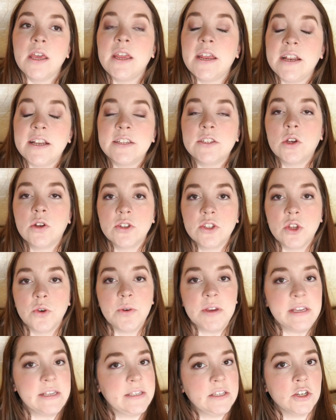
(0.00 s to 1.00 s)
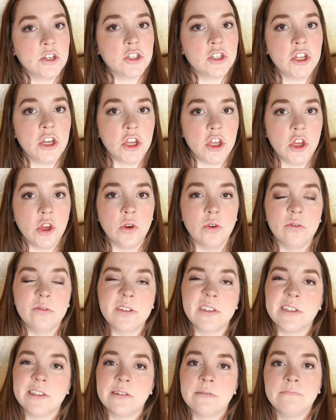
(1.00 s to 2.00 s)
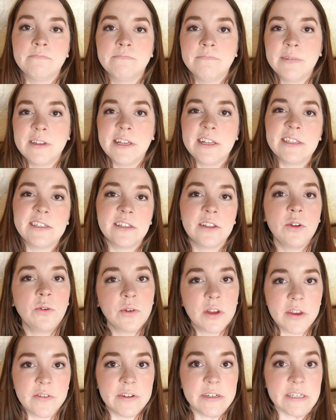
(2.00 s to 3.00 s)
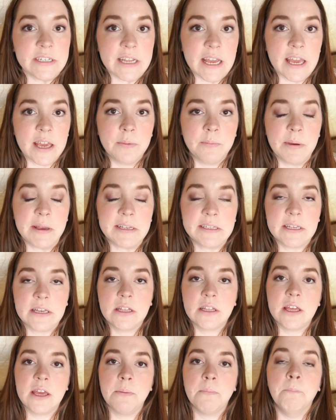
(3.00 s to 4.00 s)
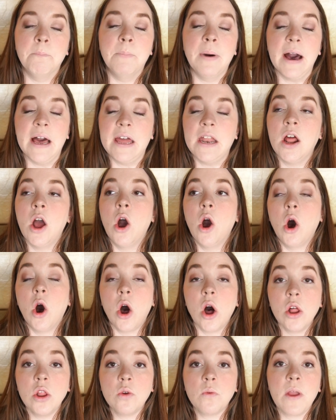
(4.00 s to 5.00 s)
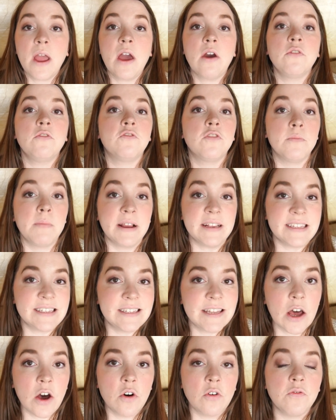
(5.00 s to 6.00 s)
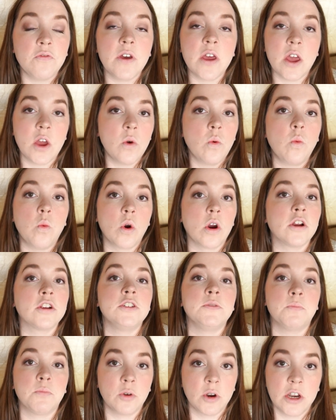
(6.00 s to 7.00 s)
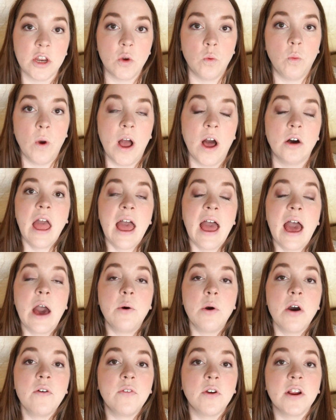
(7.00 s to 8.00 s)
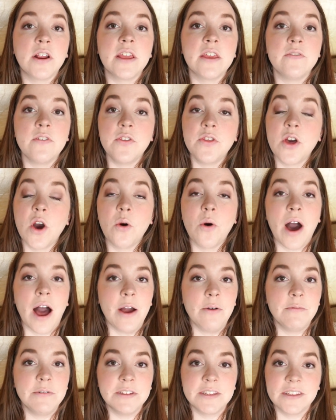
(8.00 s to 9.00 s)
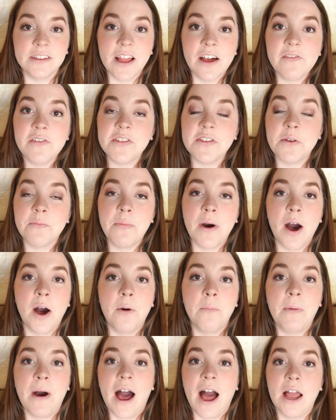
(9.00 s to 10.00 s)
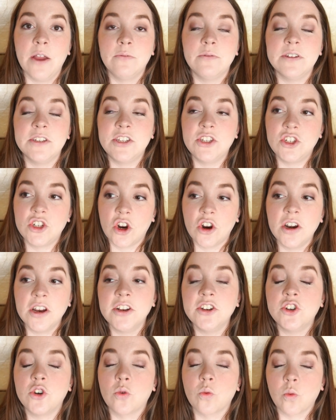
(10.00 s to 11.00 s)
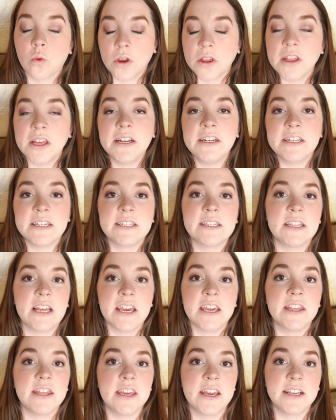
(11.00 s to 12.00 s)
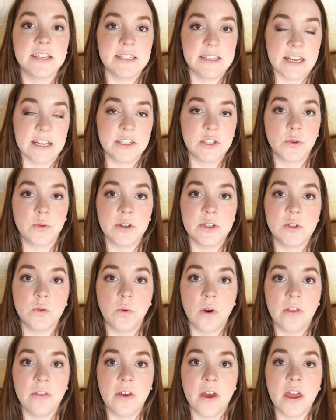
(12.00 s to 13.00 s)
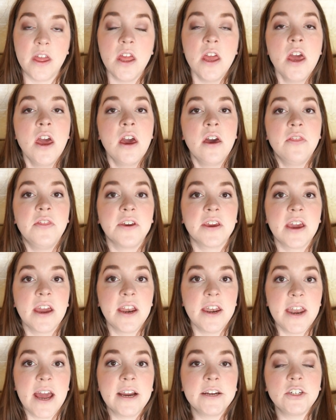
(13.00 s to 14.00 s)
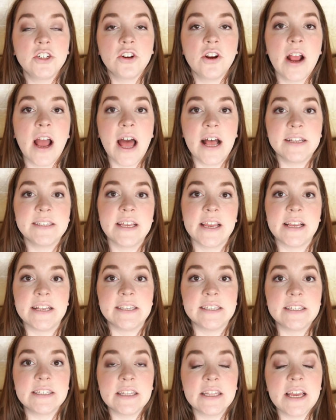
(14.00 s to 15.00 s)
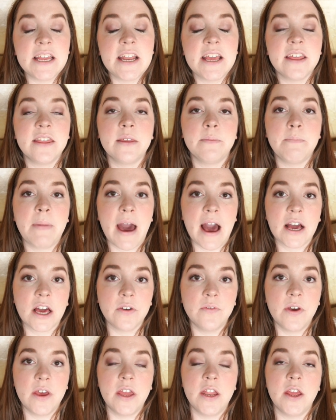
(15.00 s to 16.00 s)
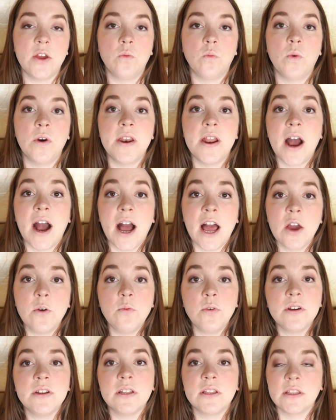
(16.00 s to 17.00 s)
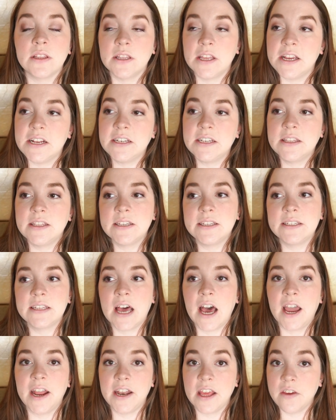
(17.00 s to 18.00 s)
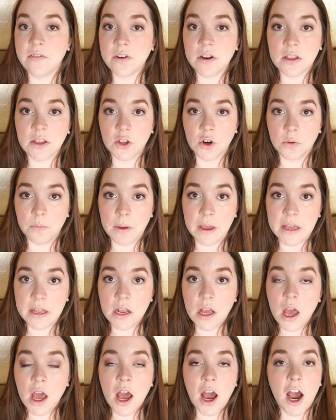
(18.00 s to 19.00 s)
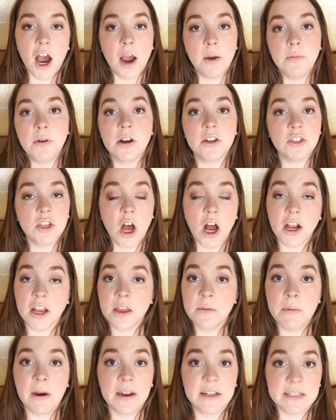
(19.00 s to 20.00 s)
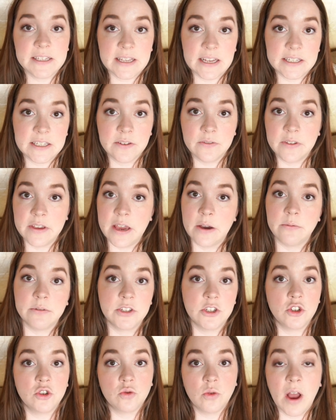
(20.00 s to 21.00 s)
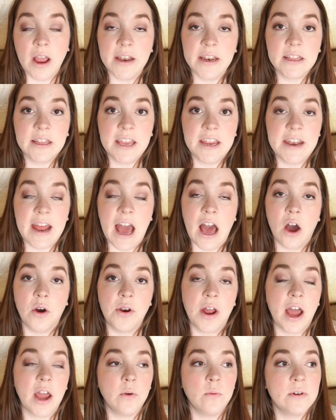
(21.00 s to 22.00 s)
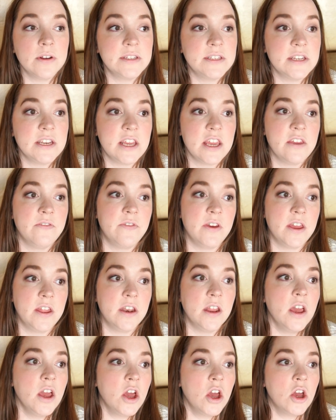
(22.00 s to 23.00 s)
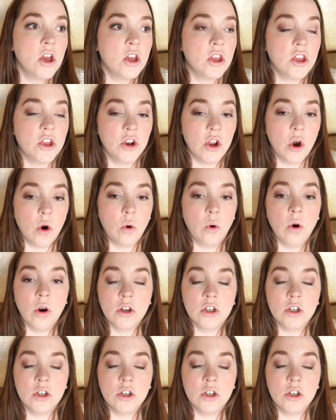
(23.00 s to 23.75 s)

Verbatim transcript: it is also easier to use. It's a little give and take basically, but all around for myself, it worked pretty well. However, even though I was loving the pump, I was starting to really dislike the accessories with it. The connector has a slit in the back of it, and when I would lean to the side even a little bit, I'm not talking about excessively. I wasn't trying to lay down. I wasn't even, you know,